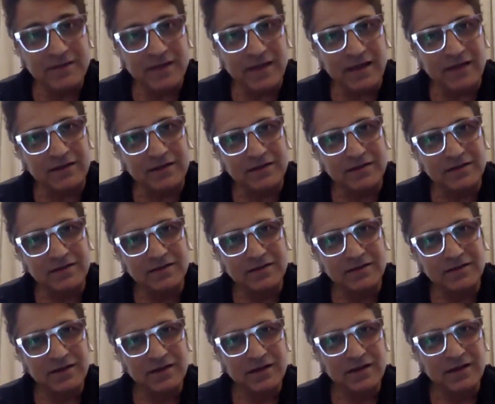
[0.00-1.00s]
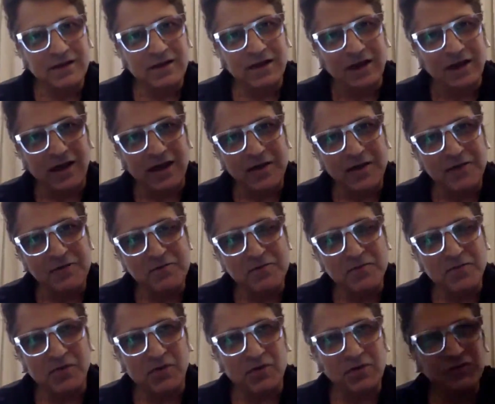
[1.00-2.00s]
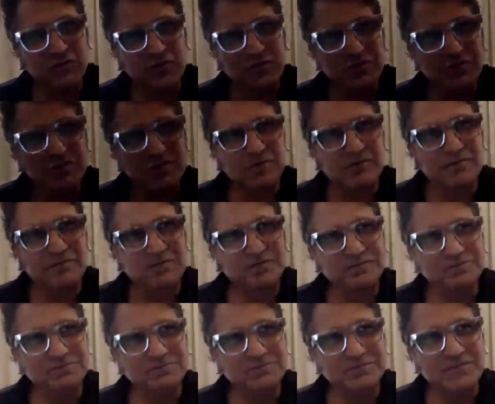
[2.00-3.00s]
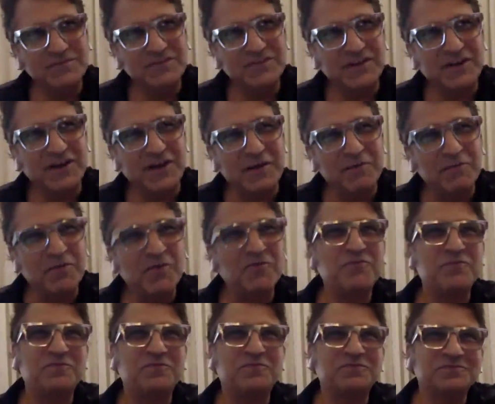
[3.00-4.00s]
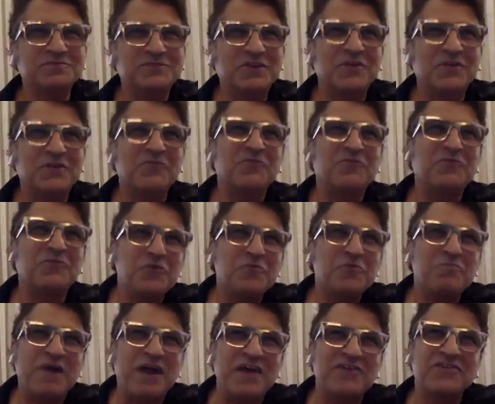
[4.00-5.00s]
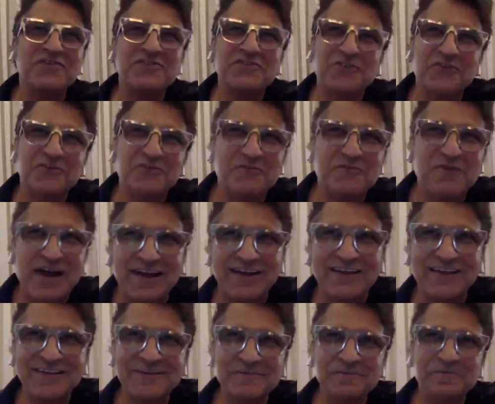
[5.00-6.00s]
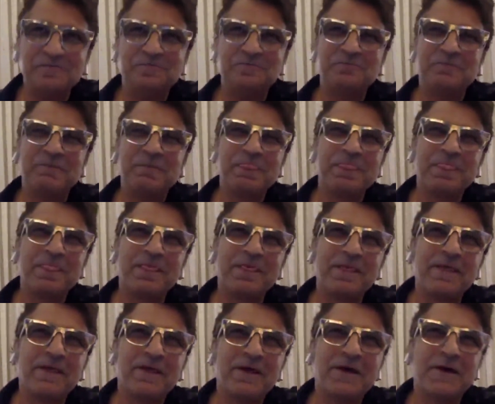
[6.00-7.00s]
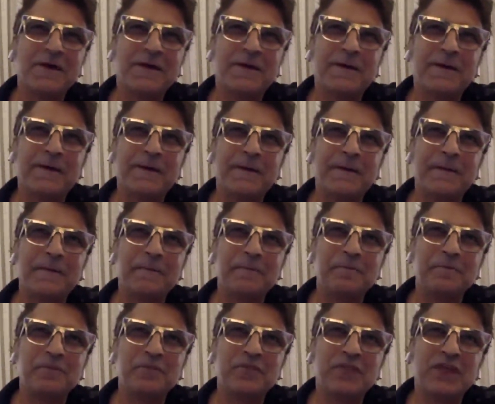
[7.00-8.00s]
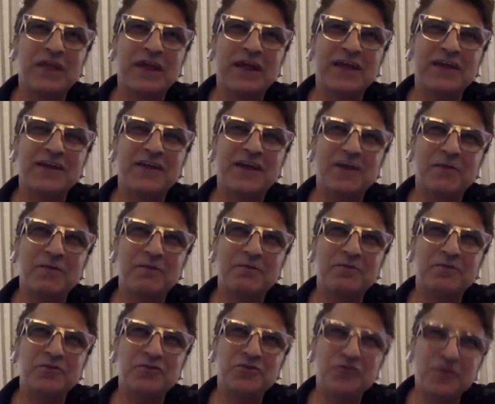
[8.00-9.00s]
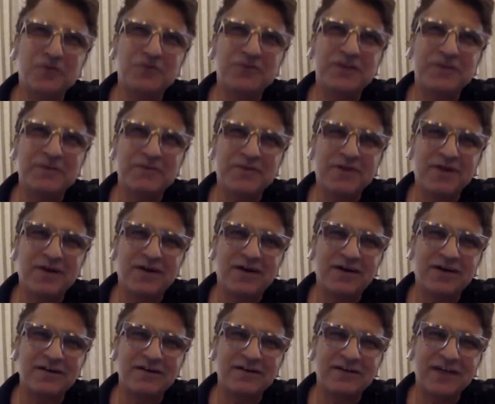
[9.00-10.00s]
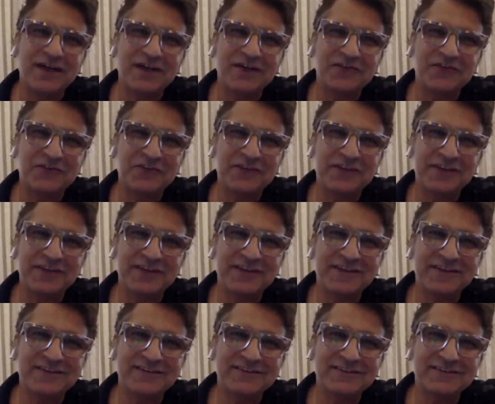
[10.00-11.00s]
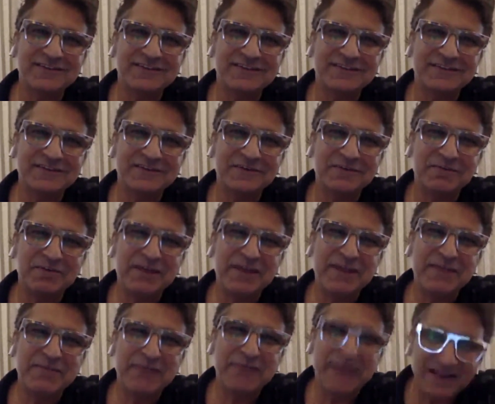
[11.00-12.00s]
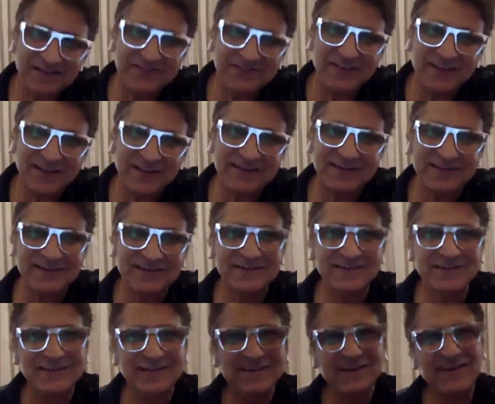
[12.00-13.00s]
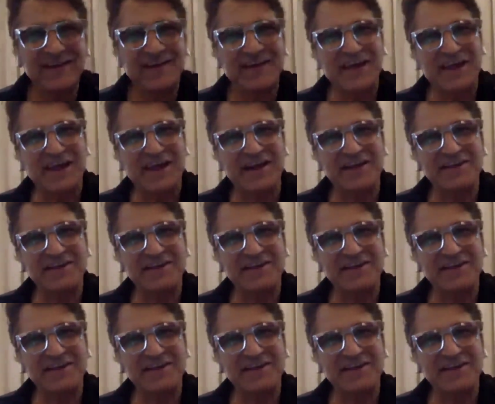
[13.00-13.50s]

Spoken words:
But besides that, I'm also, there are a couple of there are a few passions of mine, and two of them are actually playing blackjack